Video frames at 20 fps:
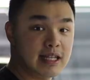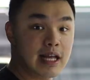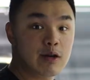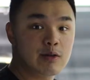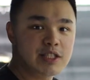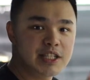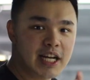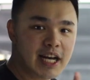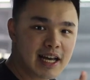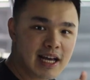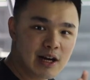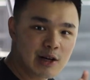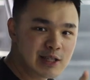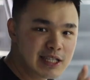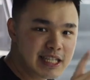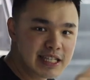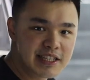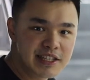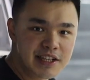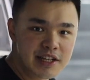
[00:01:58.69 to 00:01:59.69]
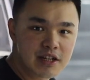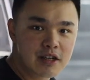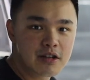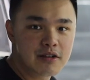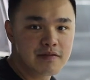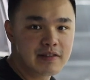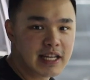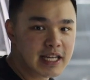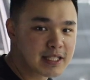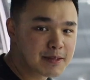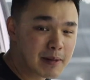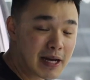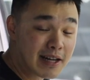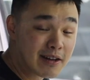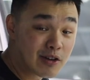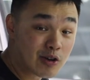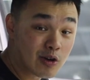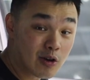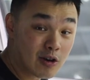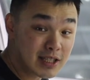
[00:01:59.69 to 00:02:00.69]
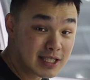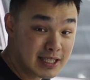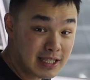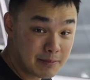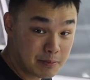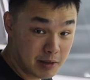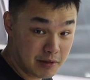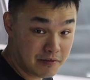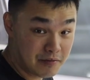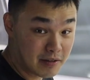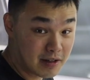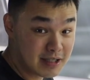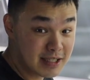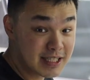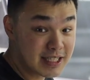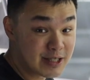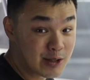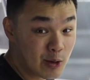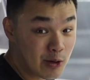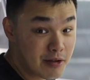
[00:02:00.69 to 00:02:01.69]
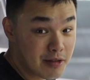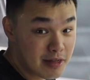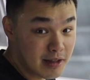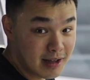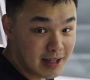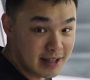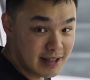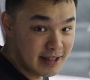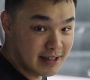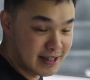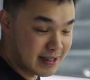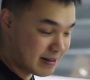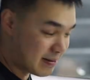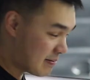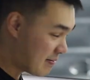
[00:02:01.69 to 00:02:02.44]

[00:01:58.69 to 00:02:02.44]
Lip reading: Now we check out the interior of the Xpander Cross, but first, the door thud.